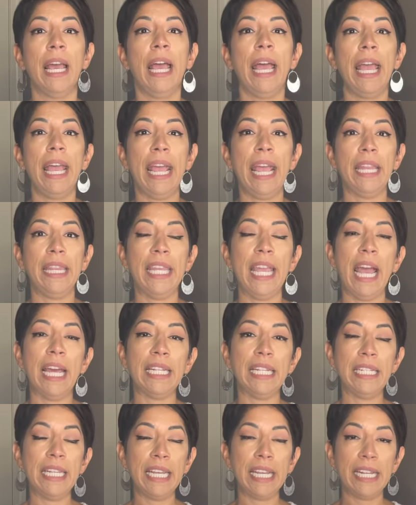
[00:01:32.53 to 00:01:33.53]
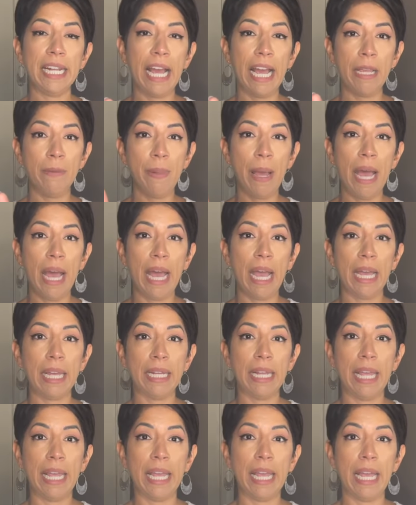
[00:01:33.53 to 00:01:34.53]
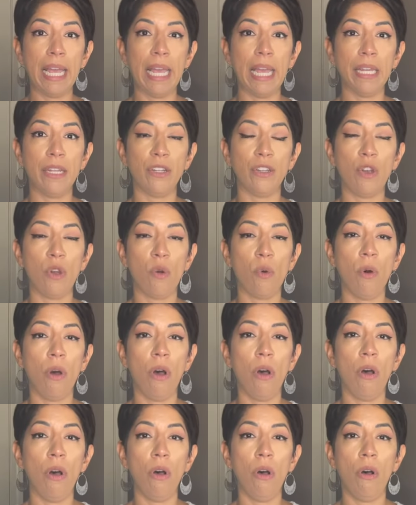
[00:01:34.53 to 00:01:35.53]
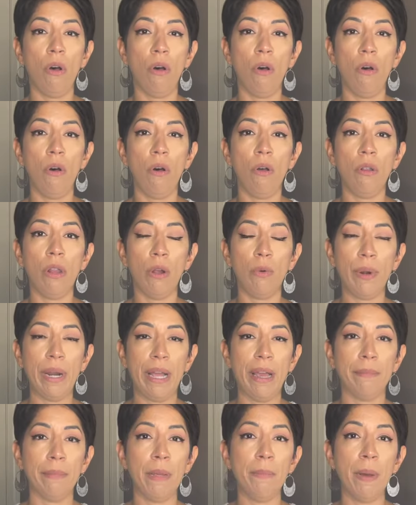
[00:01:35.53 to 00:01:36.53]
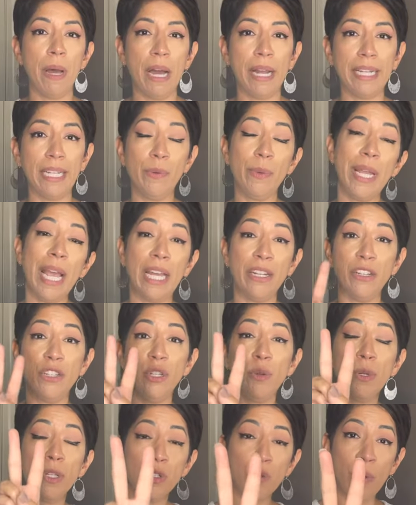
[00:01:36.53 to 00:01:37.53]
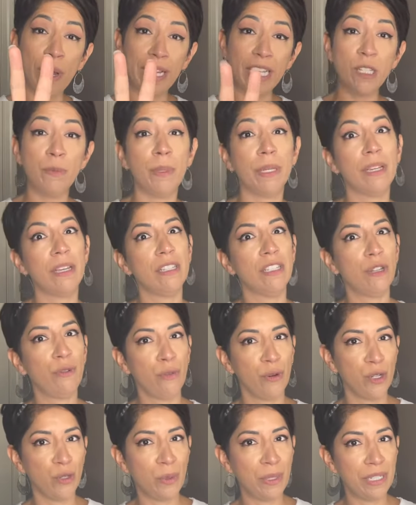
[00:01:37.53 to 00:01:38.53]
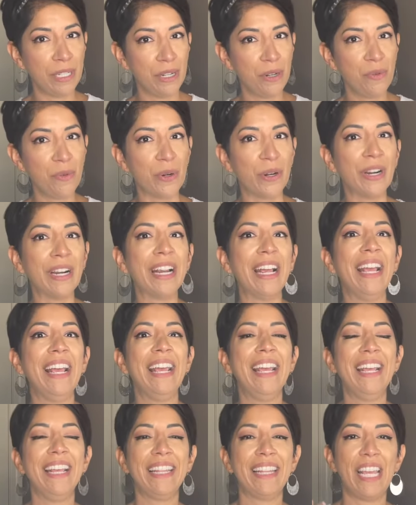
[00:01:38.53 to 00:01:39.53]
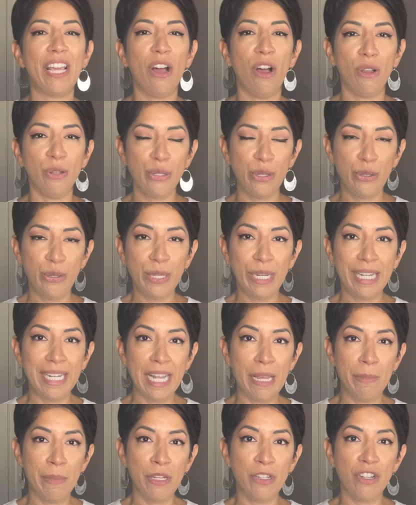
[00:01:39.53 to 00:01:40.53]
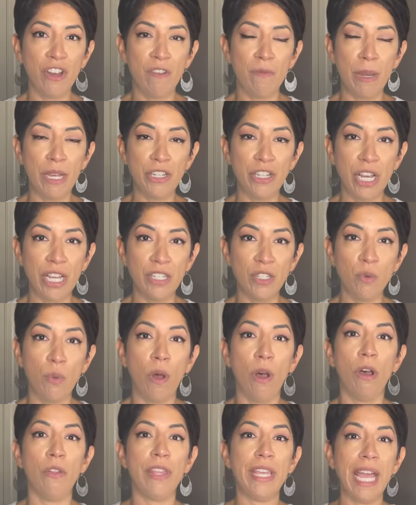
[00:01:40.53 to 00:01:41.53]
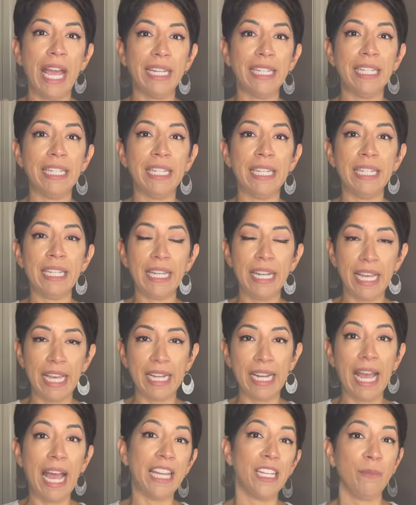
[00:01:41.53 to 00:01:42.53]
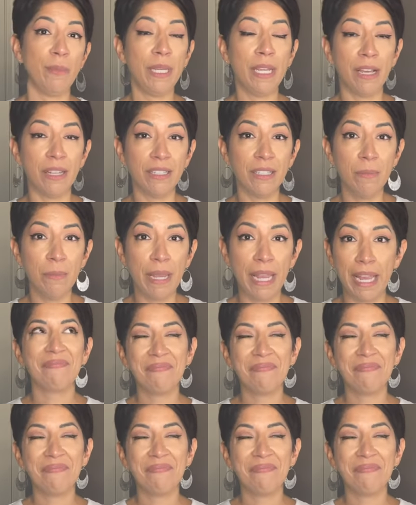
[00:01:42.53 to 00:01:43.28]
and they had to take an iPad and go all around my body. We had to do it twice because the first one didn't work. They also took an image of my chest wall. They had to send it in. It had to be custom made.